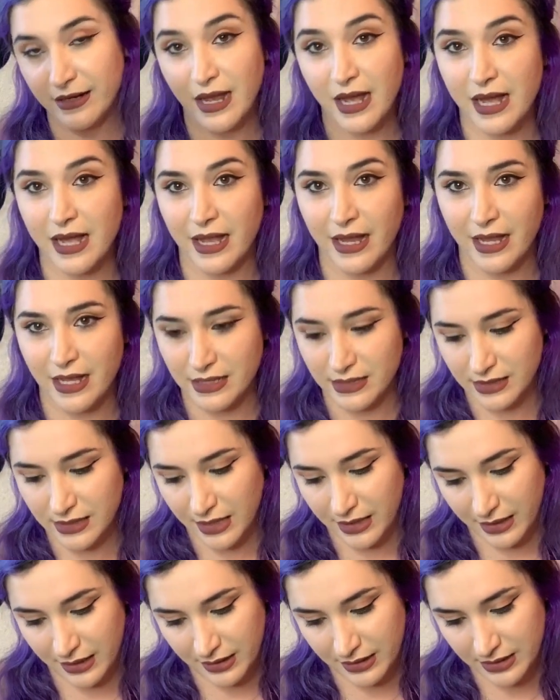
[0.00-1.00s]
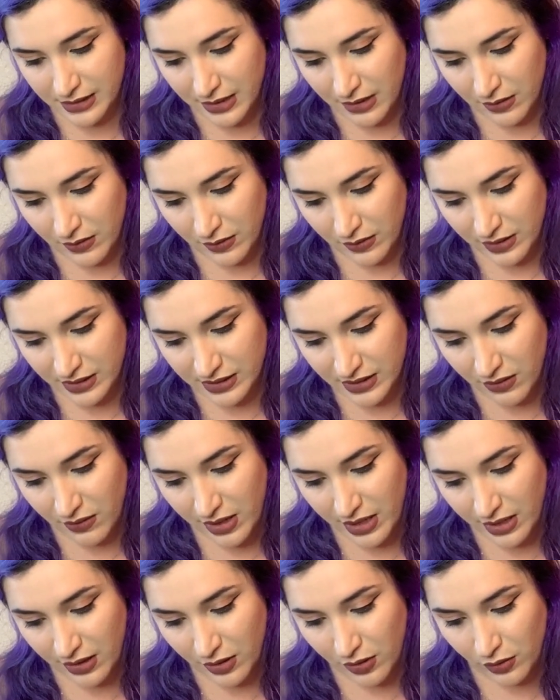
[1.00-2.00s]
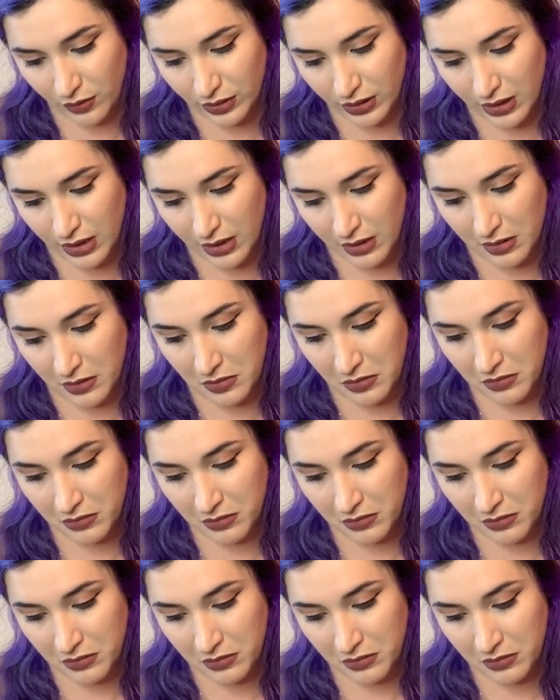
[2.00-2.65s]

high as settings. So let's go ahead and go low.